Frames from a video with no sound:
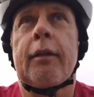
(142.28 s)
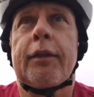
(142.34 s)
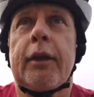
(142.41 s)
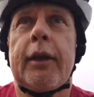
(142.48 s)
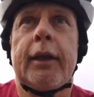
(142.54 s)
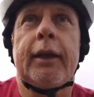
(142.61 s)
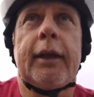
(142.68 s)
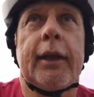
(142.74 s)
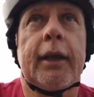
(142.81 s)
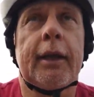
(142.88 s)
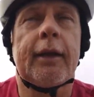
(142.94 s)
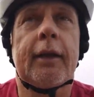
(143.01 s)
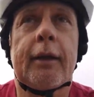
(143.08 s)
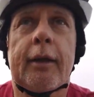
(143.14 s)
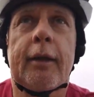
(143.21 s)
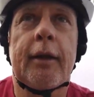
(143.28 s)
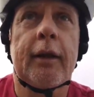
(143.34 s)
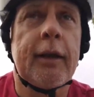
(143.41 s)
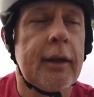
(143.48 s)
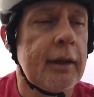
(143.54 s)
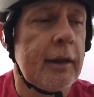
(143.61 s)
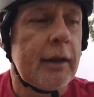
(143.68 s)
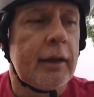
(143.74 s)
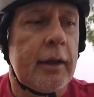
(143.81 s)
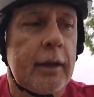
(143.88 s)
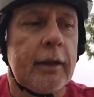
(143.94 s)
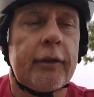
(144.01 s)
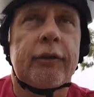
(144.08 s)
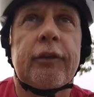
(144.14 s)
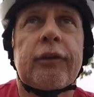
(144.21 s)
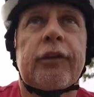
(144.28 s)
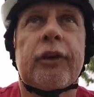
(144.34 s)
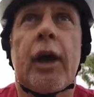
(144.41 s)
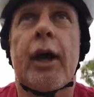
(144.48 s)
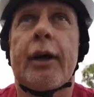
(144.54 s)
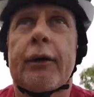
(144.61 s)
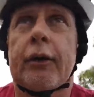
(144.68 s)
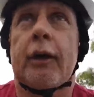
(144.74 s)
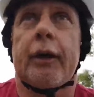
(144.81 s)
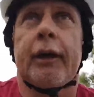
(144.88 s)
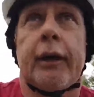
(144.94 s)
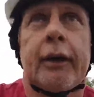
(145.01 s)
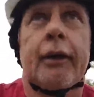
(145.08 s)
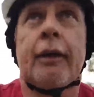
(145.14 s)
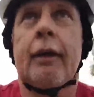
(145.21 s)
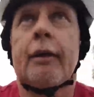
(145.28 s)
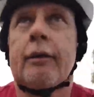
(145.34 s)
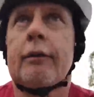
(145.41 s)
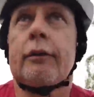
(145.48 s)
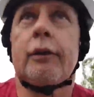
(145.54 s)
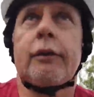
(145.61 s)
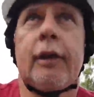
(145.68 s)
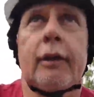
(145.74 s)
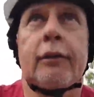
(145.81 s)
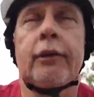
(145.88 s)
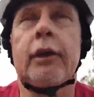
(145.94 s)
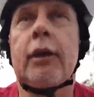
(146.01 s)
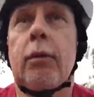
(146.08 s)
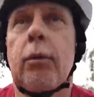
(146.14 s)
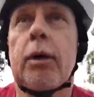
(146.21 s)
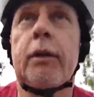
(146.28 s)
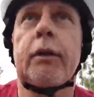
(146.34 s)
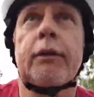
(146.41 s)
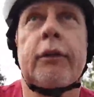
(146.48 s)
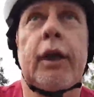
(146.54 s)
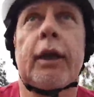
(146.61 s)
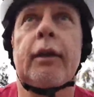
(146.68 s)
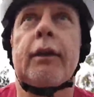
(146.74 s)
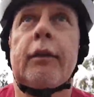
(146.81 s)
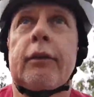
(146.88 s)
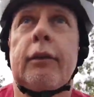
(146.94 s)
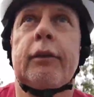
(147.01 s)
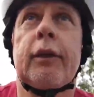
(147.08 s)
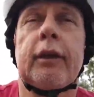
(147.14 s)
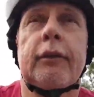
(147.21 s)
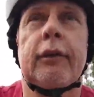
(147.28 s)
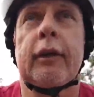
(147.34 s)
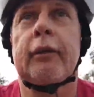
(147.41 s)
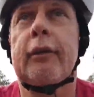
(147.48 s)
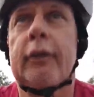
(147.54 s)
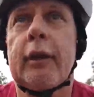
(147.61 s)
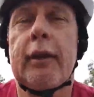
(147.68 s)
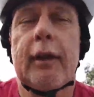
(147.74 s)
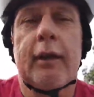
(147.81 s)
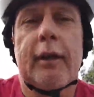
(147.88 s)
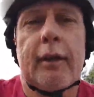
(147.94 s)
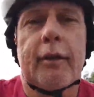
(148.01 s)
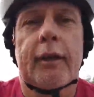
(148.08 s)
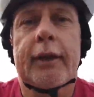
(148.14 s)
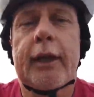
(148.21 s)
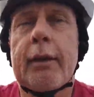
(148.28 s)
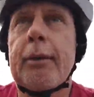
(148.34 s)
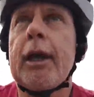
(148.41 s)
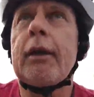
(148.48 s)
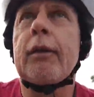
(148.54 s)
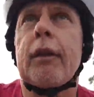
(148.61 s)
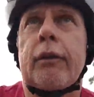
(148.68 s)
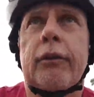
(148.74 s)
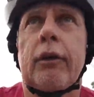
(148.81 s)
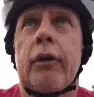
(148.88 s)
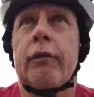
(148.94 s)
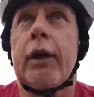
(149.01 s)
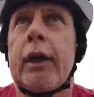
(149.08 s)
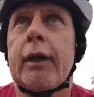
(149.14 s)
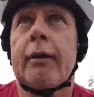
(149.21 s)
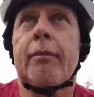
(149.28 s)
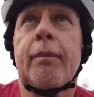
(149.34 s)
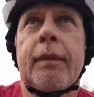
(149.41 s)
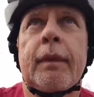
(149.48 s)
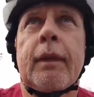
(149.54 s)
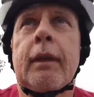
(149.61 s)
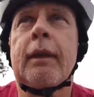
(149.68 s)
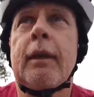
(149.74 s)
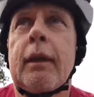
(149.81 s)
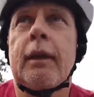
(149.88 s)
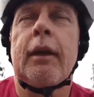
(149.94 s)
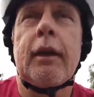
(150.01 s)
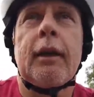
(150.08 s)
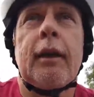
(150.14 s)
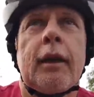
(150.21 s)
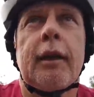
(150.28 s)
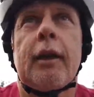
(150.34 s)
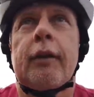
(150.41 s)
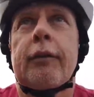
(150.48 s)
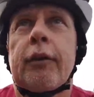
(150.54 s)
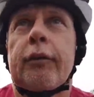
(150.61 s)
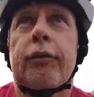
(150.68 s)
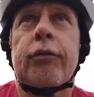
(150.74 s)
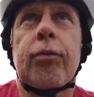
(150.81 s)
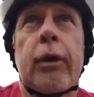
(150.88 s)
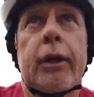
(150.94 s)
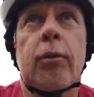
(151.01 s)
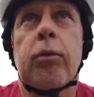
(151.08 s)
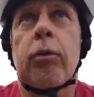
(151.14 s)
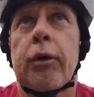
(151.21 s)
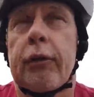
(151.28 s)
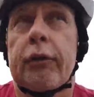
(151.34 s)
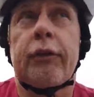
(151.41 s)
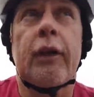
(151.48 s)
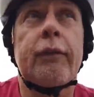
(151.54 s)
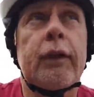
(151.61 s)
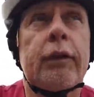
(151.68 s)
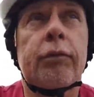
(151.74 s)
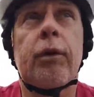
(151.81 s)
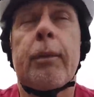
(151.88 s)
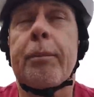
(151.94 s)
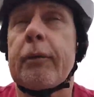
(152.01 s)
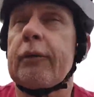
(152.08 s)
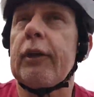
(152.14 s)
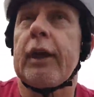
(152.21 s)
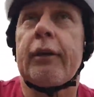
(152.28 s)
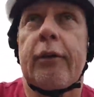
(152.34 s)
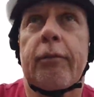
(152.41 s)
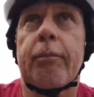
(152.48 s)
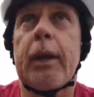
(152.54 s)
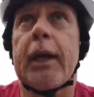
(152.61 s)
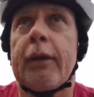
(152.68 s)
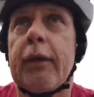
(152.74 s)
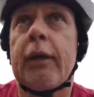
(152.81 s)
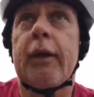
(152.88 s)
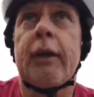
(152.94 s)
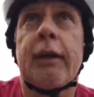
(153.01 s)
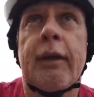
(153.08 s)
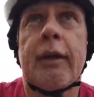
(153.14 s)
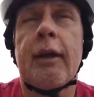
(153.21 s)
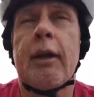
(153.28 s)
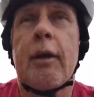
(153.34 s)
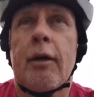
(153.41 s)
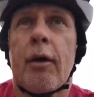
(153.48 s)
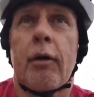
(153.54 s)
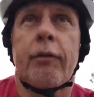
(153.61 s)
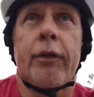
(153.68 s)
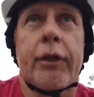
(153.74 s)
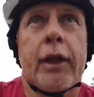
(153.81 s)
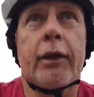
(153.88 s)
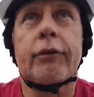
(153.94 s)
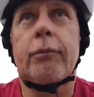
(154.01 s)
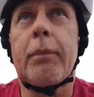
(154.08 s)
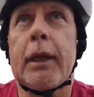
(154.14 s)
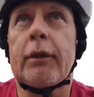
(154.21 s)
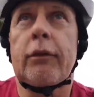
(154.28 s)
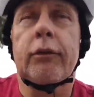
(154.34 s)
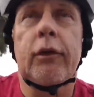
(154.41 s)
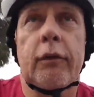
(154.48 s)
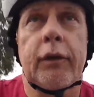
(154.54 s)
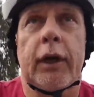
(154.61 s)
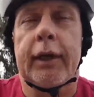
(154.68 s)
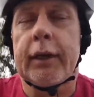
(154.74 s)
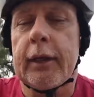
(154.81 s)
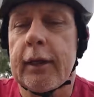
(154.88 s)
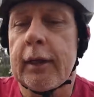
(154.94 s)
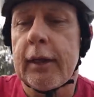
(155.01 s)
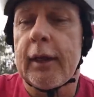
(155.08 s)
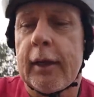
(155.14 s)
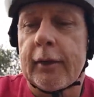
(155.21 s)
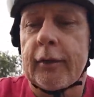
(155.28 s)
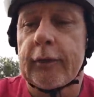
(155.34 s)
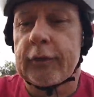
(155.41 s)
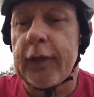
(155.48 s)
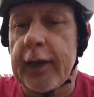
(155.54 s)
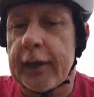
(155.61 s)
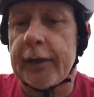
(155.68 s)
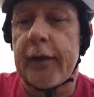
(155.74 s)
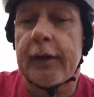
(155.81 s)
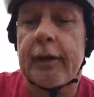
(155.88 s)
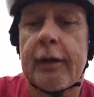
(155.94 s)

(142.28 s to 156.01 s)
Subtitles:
the startling statistic, or one of the startling statistics that came out of this survey, is that 73% of men, of 1,000 men surveyed, said